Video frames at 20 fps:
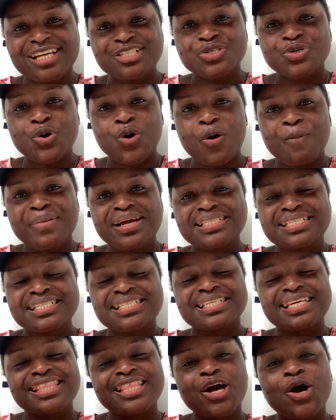to comment it
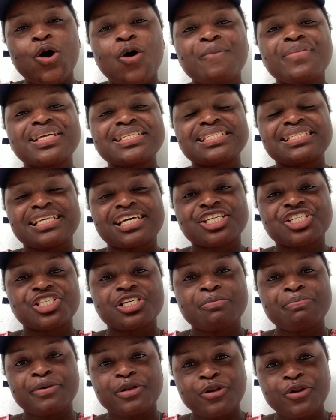in the comment
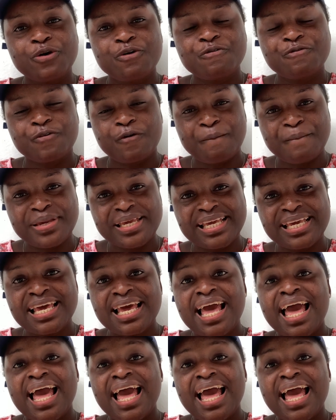section below for me.